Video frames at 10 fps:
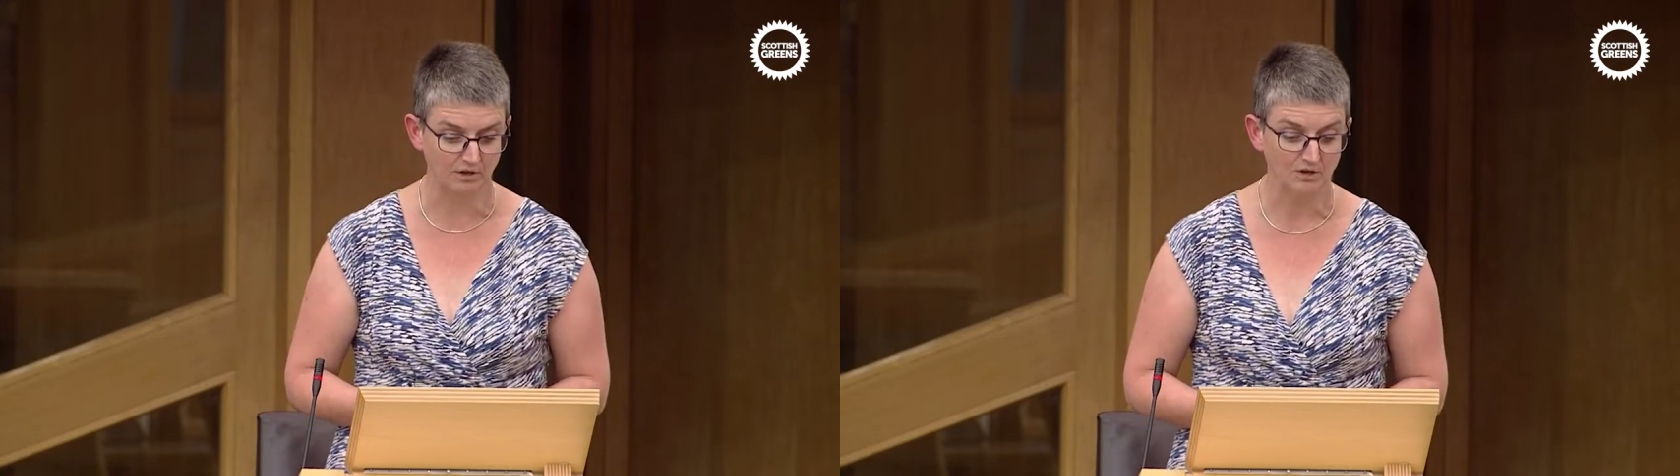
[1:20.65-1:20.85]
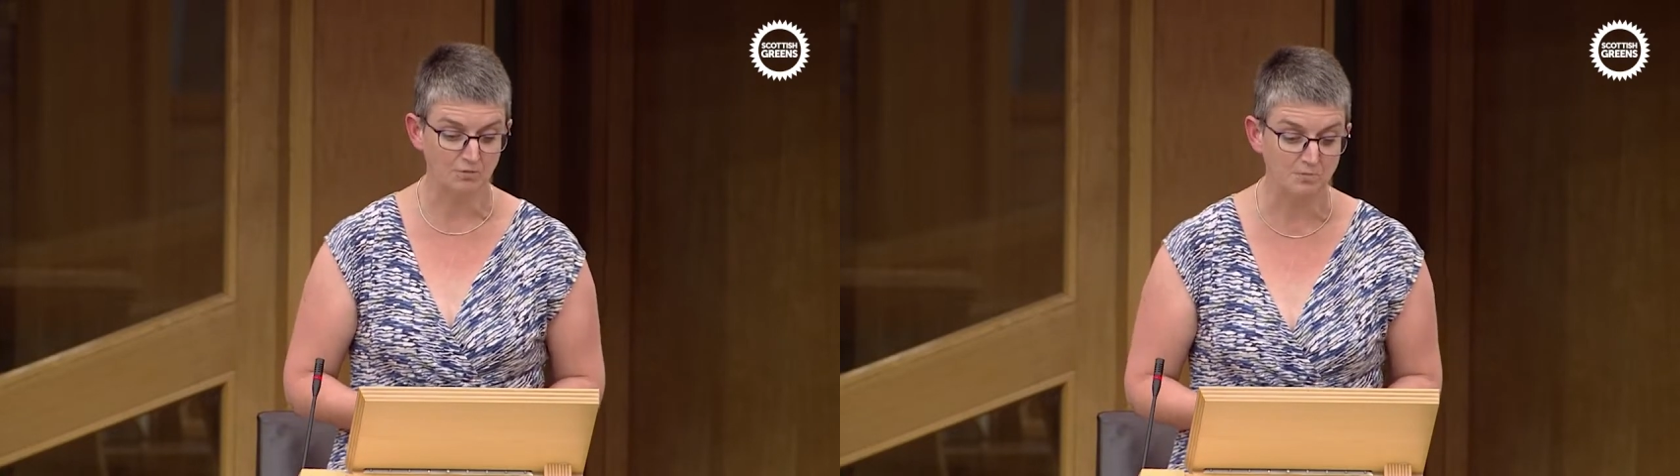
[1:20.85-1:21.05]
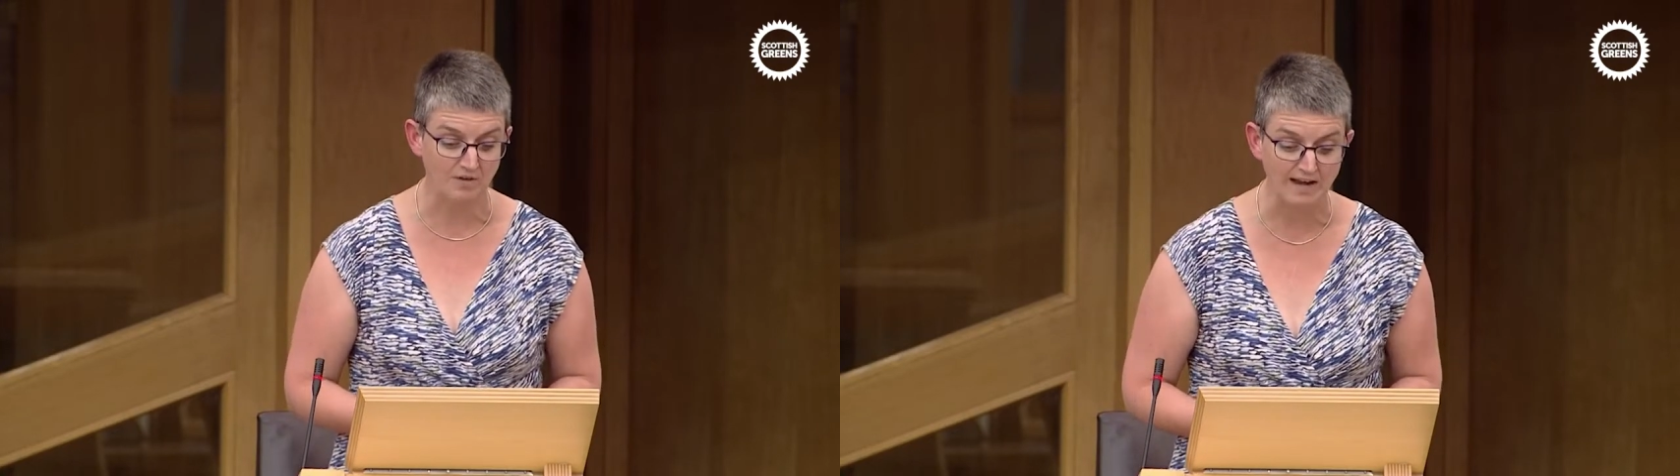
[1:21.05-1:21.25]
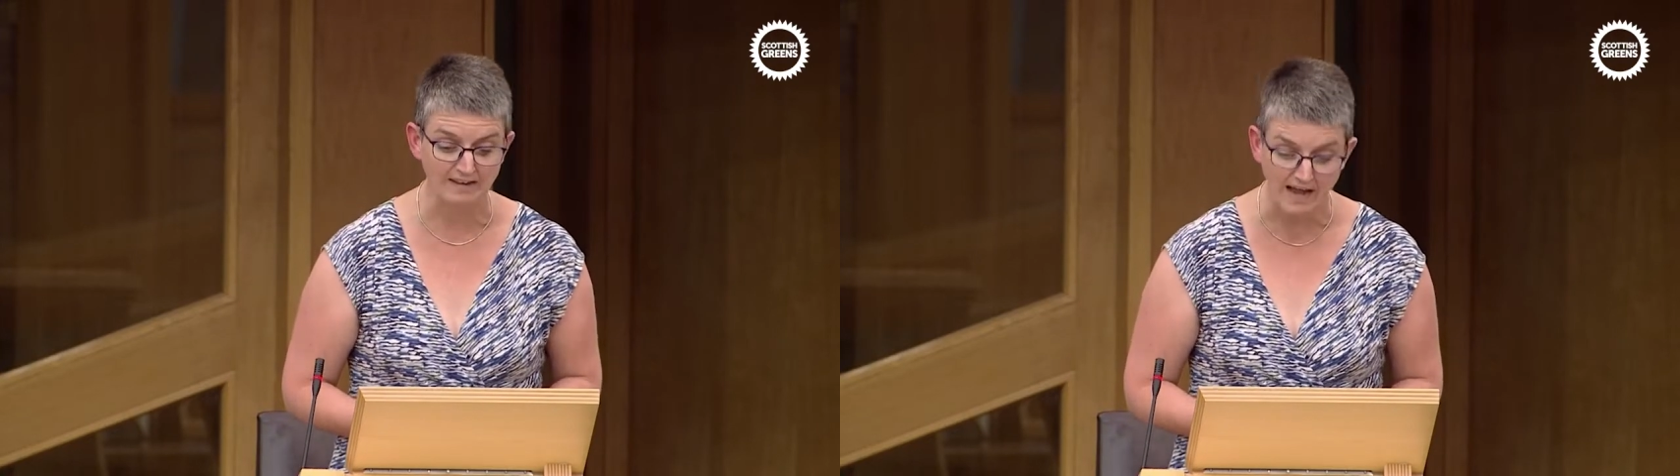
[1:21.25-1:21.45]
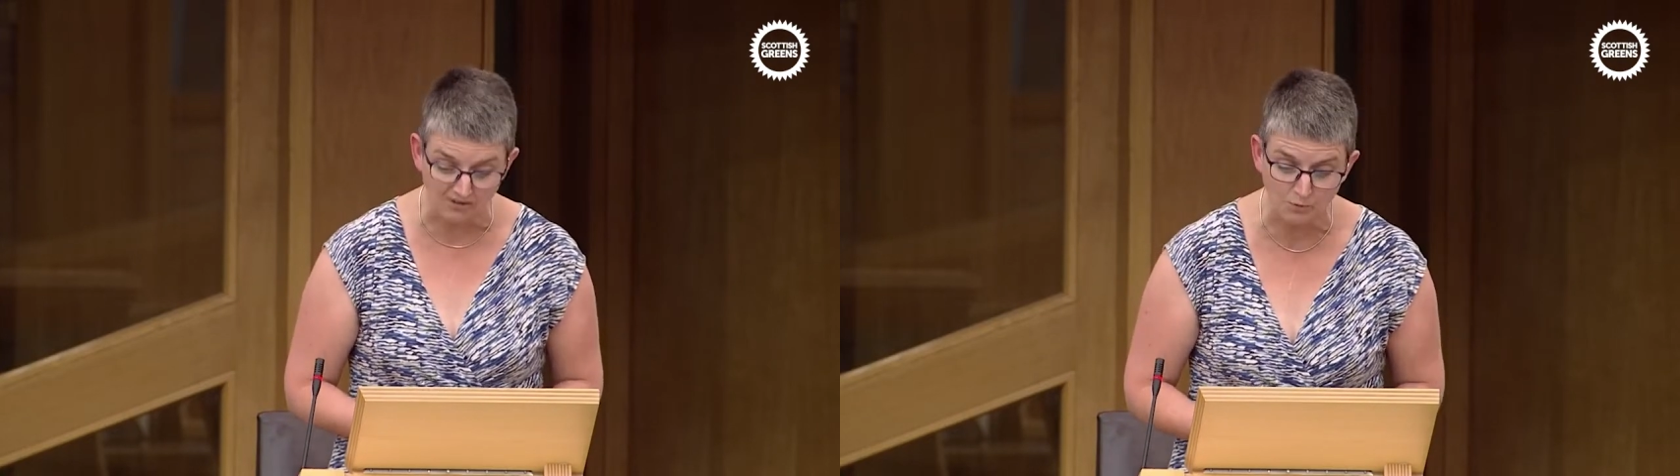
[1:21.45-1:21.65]
to provide
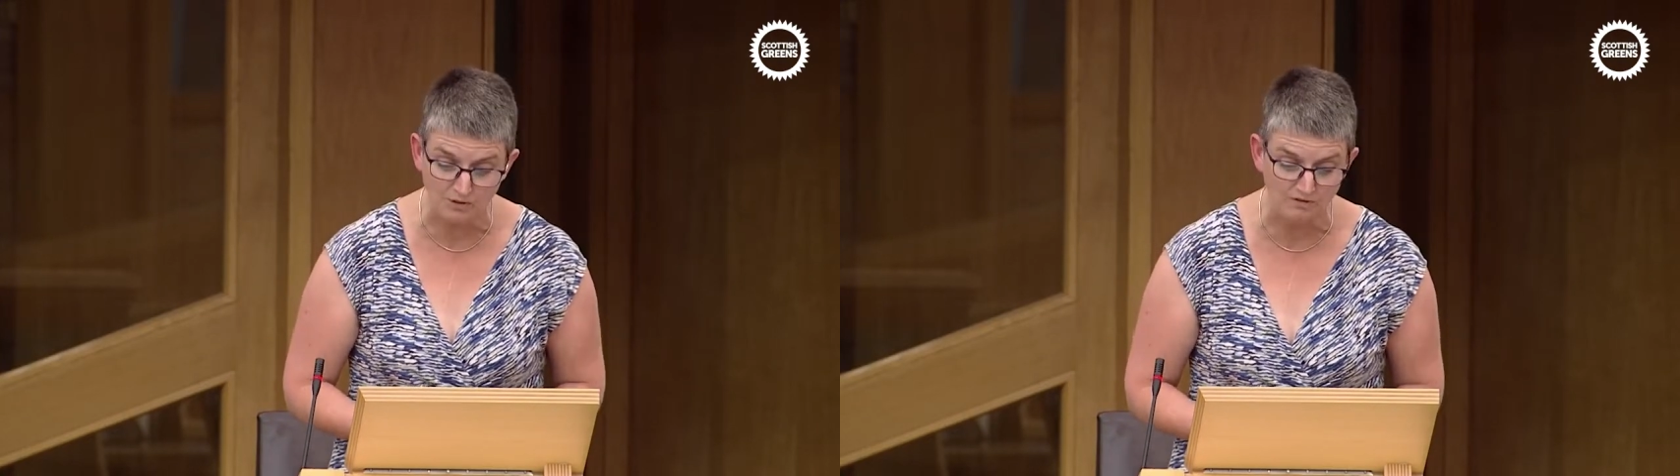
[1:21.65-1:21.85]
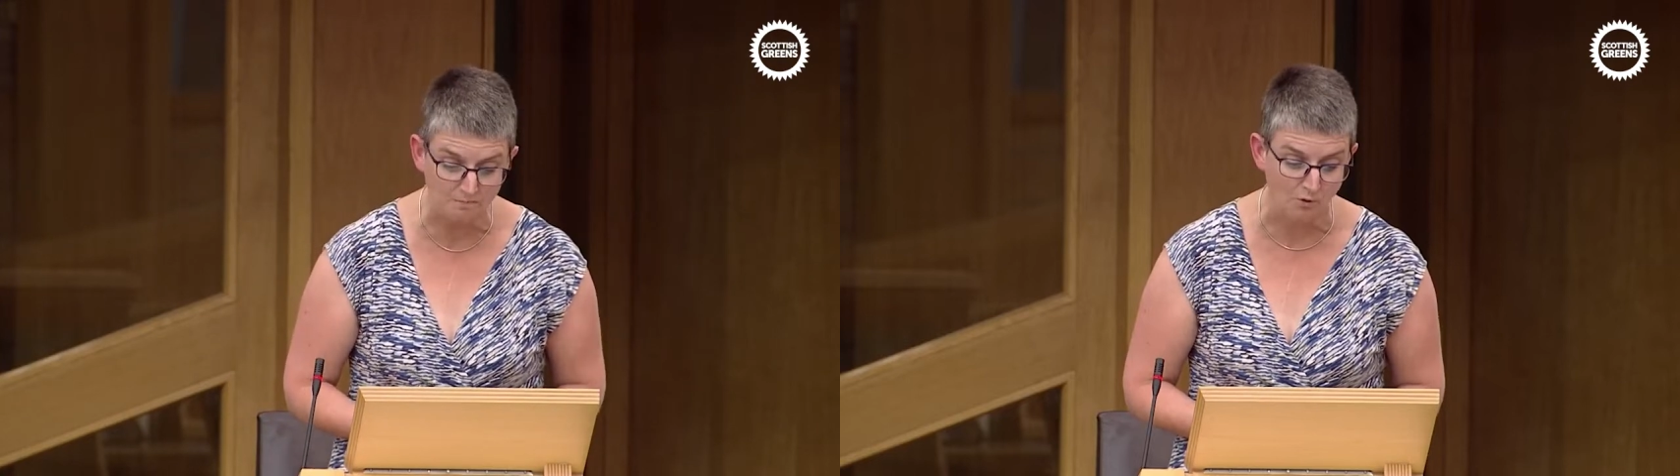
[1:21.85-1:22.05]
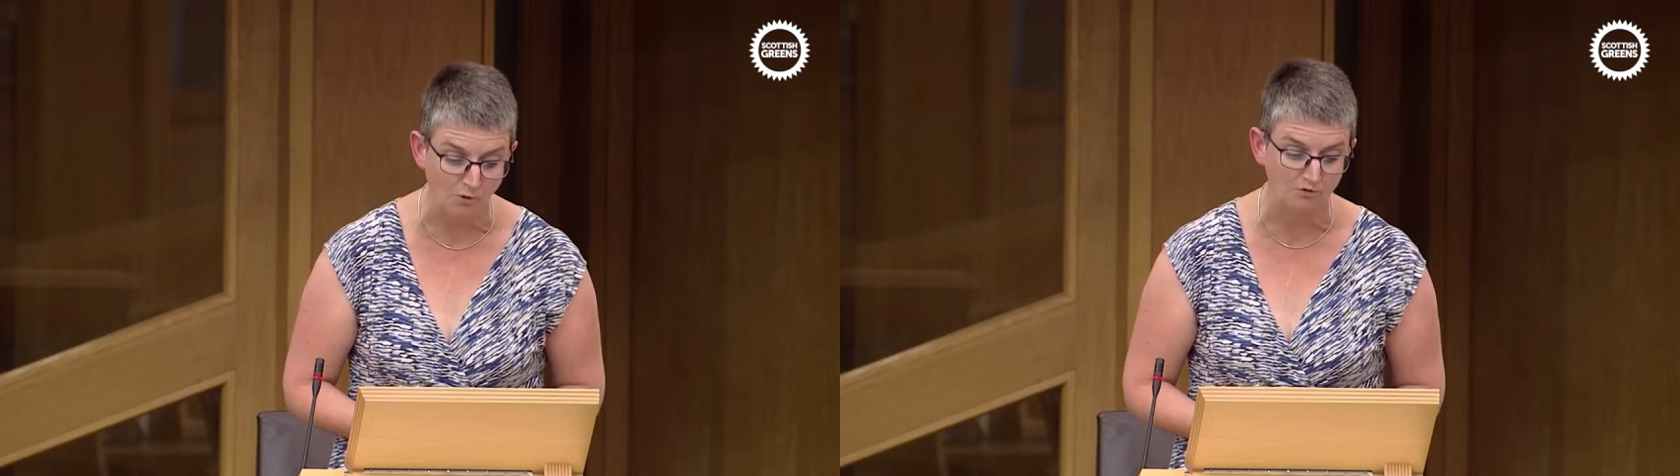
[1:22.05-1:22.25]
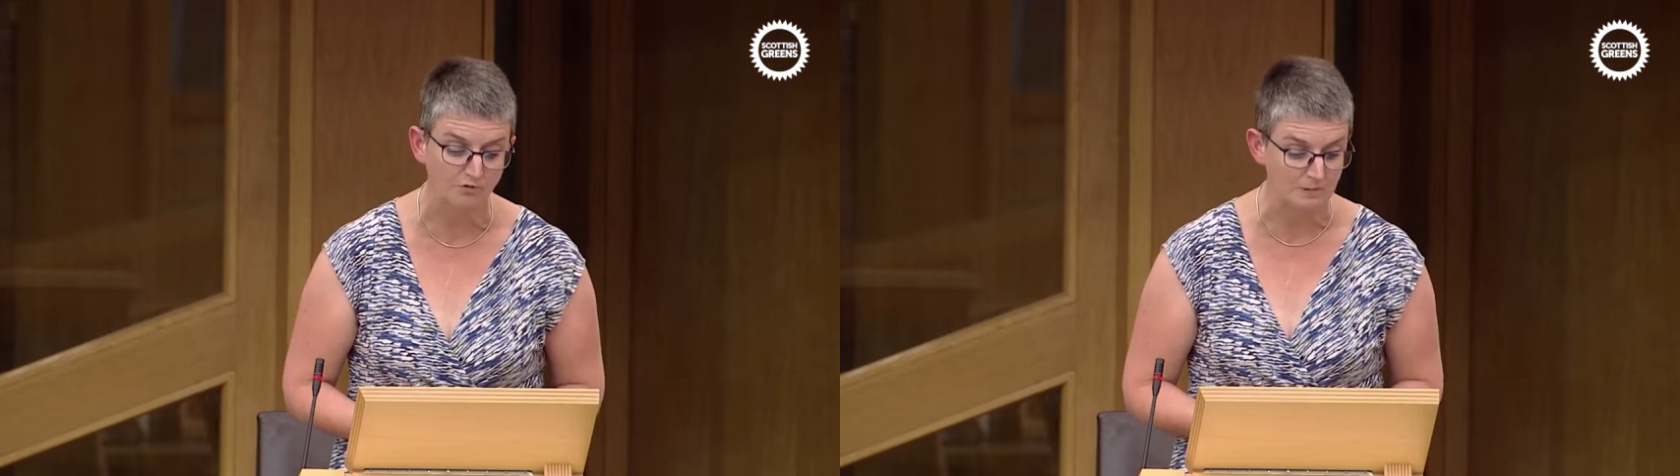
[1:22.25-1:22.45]
adequate support for